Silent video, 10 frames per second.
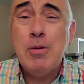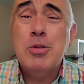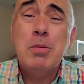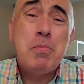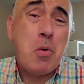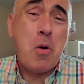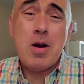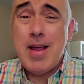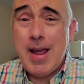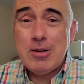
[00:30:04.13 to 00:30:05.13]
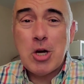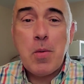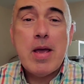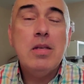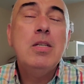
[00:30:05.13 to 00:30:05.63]
don't support
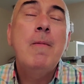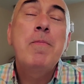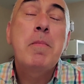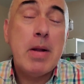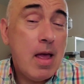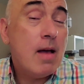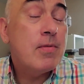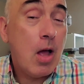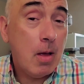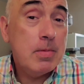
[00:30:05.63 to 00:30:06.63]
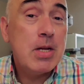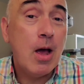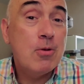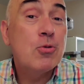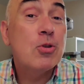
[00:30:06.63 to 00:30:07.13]
HOAs, but I have come to
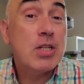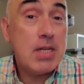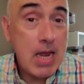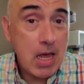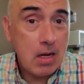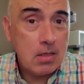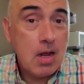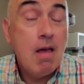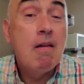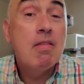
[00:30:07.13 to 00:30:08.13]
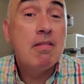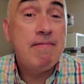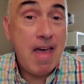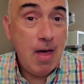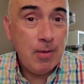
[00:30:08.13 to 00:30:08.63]
understand the
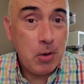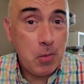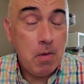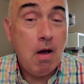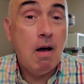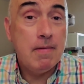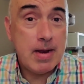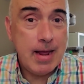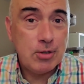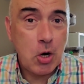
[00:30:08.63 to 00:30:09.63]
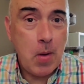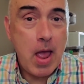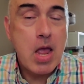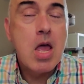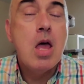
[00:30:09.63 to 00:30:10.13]
value of an
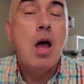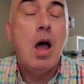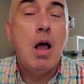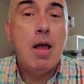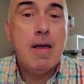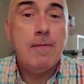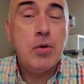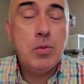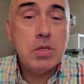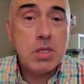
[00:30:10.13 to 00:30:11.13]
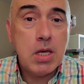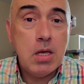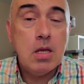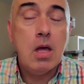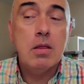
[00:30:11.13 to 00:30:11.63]
HOA. If you
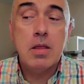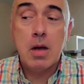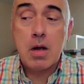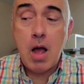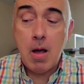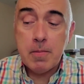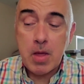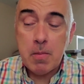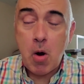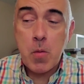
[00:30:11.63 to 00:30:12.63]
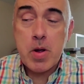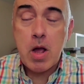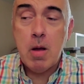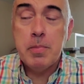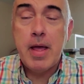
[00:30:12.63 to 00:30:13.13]
see the apartment
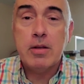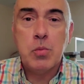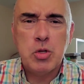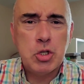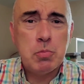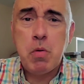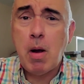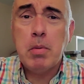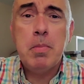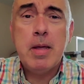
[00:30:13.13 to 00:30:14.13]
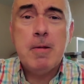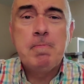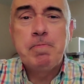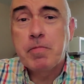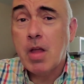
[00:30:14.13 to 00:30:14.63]
complex, which is probably,
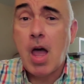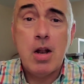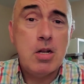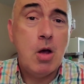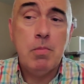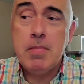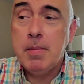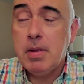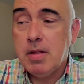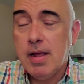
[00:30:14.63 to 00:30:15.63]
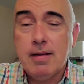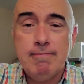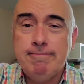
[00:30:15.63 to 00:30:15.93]
I don't know, maybe like